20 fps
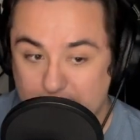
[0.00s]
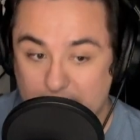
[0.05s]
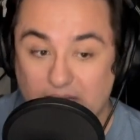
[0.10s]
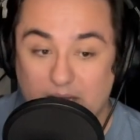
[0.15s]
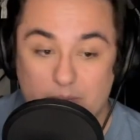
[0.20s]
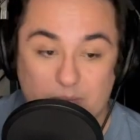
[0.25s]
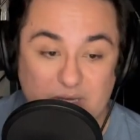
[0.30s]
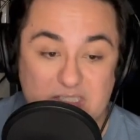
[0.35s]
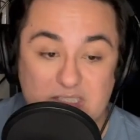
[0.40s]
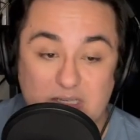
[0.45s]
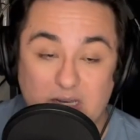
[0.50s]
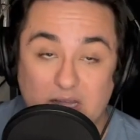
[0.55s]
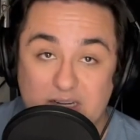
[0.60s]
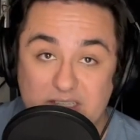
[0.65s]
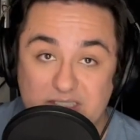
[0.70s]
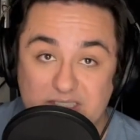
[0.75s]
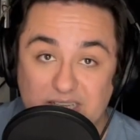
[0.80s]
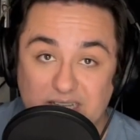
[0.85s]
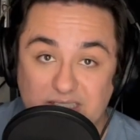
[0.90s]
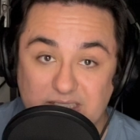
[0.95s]
That makes a lot of
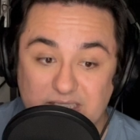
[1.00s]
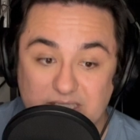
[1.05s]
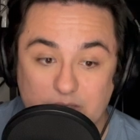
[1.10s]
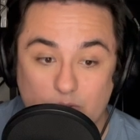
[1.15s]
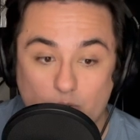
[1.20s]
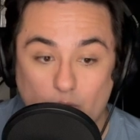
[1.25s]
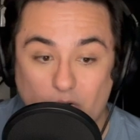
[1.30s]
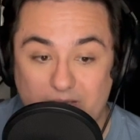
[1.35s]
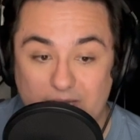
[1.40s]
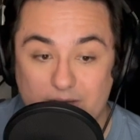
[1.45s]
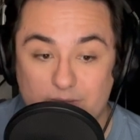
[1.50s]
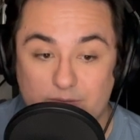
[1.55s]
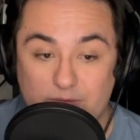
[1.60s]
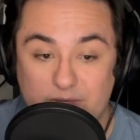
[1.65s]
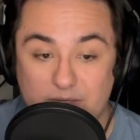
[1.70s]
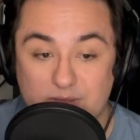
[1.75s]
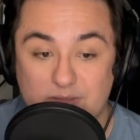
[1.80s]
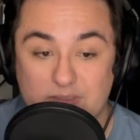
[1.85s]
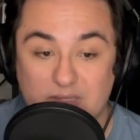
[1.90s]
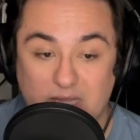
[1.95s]
sense in why it
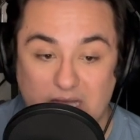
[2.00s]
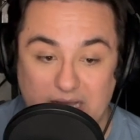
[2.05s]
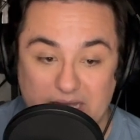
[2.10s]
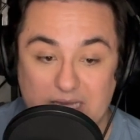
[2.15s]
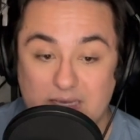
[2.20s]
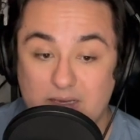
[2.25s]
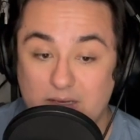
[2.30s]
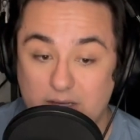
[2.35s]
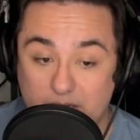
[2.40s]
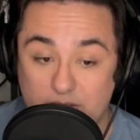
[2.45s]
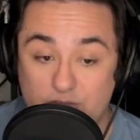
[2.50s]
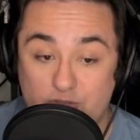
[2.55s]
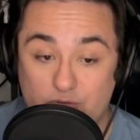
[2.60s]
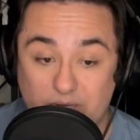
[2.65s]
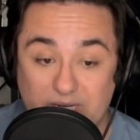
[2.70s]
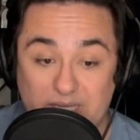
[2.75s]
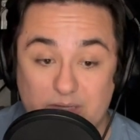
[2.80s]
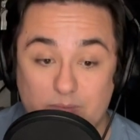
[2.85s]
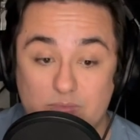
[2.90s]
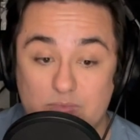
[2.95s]
feels like a
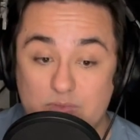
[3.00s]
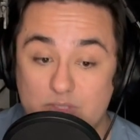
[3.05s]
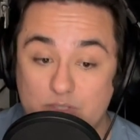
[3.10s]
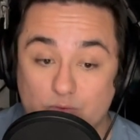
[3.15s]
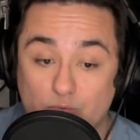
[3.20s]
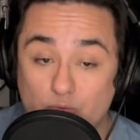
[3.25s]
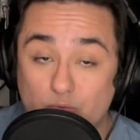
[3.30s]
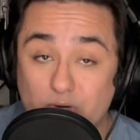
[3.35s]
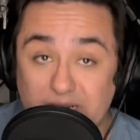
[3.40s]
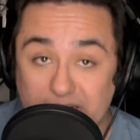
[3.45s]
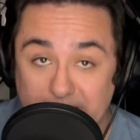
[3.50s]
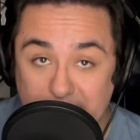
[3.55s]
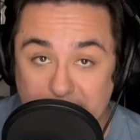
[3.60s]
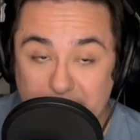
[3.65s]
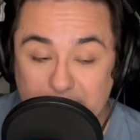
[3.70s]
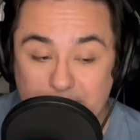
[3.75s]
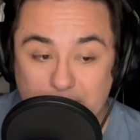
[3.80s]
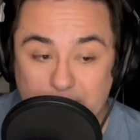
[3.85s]
dream to read.